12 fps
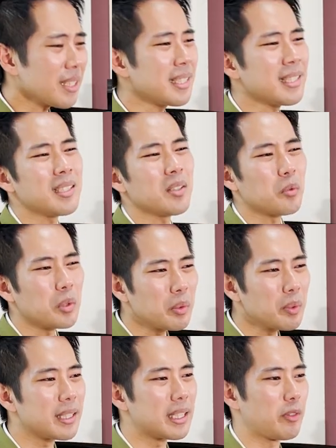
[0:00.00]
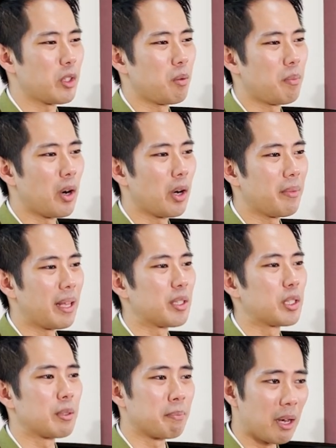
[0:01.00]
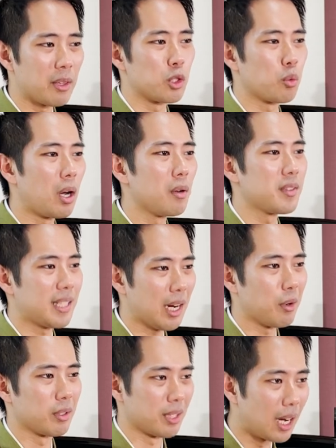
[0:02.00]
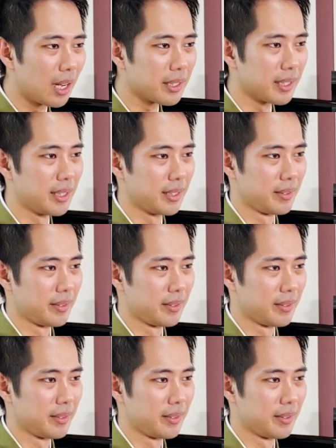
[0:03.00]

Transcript: This is a really, really difficult part about, about the 12 standard kata.